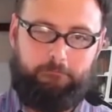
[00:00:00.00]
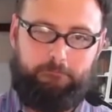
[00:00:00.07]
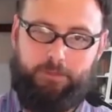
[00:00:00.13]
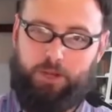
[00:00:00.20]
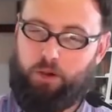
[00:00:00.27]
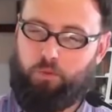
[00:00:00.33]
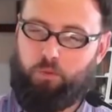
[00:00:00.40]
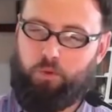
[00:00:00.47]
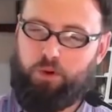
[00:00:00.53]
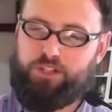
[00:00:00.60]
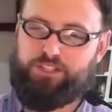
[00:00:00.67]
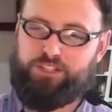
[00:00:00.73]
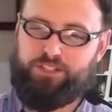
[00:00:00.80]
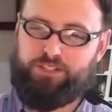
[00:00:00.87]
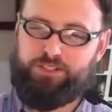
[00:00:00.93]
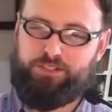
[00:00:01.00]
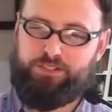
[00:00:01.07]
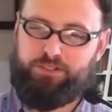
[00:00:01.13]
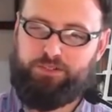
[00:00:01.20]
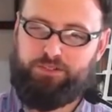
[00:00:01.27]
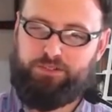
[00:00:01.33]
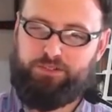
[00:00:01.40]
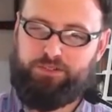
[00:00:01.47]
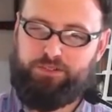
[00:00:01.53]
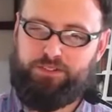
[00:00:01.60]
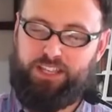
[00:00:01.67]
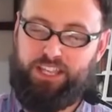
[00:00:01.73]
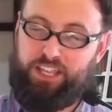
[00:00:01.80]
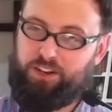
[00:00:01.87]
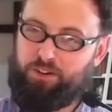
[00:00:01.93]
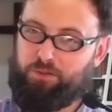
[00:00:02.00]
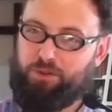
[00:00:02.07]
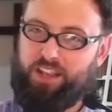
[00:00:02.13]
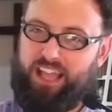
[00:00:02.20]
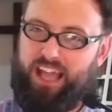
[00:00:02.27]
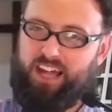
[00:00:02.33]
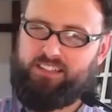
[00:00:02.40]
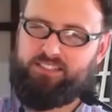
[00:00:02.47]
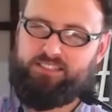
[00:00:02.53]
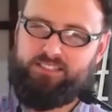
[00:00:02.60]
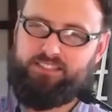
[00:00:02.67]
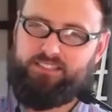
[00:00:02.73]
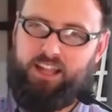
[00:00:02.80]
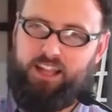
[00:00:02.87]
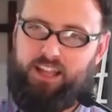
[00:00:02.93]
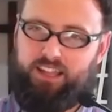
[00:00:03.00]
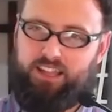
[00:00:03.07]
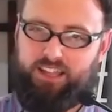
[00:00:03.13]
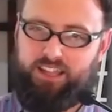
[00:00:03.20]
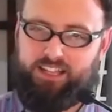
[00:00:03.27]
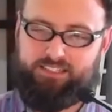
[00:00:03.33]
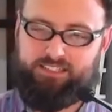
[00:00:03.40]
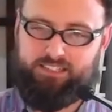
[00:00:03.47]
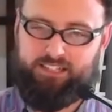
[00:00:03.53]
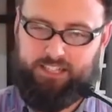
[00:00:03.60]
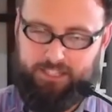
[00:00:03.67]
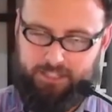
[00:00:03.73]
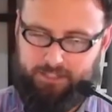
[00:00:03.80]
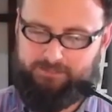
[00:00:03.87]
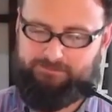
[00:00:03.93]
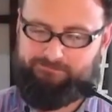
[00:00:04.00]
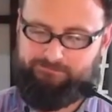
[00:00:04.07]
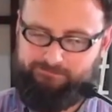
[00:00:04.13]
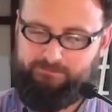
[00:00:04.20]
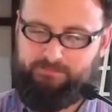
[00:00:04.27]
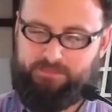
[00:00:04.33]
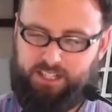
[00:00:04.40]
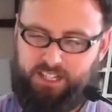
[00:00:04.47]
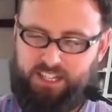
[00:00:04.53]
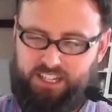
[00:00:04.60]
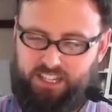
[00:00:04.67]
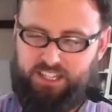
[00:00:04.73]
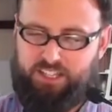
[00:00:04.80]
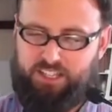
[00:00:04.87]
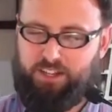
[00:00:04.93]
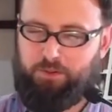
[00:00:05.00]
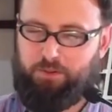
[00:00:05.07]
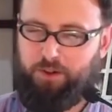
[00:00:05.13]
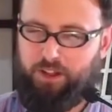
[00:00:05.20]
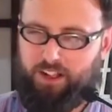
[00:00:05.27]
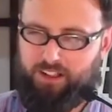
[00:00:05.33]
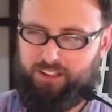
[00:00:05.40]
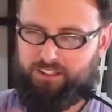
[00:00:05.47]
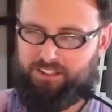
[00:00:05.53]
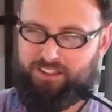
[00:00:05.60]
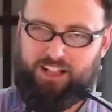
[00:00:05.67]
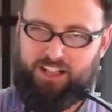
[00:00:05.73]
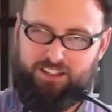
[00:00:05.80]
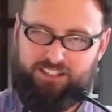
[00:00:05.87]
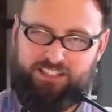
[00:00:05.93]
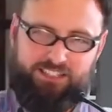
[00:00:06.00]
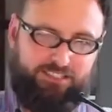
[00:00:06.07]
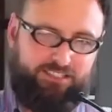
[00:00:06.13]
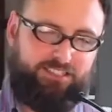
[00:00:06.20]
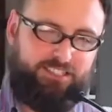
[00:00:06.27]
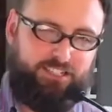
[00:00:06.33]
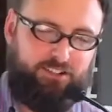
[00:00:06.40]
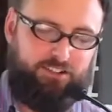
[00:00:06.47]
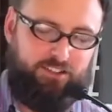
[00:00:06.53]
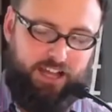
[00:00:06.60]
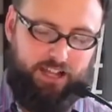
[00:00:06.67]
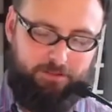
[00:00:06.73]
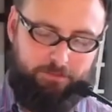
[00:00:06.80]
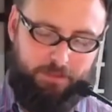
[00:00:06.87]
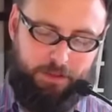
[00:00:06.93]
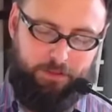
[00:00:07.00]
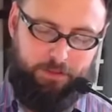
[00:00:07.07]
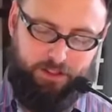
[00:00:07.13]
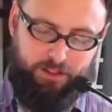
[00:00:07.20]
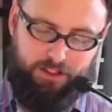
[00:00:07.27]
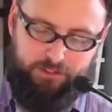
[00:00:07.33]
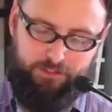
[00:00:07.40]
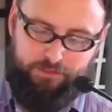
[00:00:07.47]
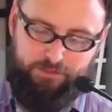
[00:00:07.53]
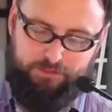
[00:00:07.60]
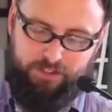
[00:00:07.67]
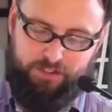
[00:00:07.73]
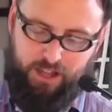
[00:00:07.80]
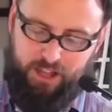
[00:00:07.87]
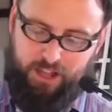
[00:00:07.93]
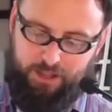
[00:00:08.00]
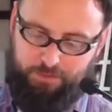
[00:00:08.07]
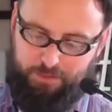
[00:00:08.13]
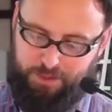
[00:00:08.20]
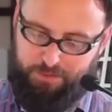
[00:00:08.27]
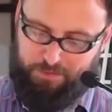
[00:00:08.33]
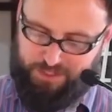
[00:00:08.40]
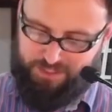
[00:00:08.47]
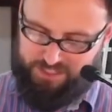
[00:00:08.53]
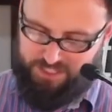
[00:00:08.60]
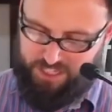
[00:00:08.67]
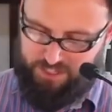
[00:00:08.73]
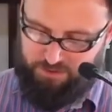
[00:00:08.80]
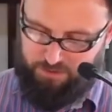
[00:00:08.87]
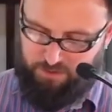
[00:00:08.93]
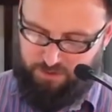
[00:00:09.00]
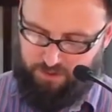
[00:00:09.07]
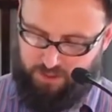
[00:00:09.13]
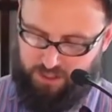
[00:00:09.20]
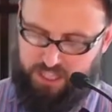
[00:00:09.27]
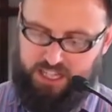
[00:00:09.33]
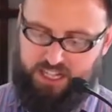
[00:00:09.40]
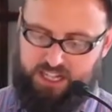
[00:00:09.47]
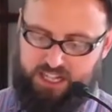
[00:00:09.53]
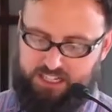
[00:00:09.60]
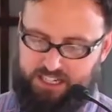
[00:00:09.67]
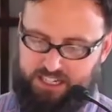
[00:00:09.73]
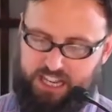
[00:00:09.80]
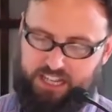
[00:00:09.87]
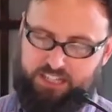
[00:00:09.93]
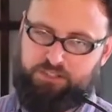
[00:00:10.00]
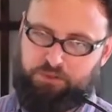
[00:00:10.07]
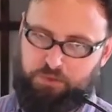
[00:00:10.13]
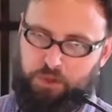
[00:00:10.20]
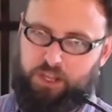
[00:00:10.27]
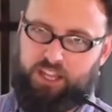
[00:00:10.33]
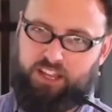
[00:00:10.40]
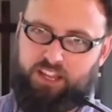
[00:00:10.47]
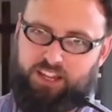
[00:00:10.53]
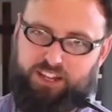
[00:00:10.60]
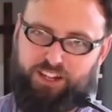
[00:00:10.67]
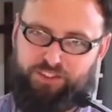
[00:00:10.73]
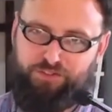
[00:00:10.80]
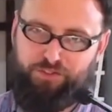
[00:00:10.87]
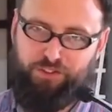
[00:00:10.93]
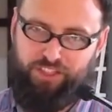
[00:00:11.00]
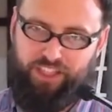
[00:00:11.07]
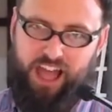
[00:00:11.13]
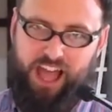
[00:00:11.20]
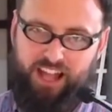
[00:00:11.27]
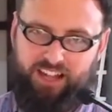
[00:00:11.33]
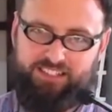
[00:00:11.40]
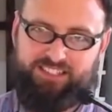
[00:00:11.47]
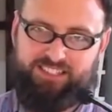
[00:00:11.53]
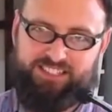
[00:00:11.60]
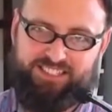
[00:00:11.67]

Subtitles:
Would you hear what he has to say and say, "You know what, I'll consider that. Maybe I'll have time in my schedule next week for that"?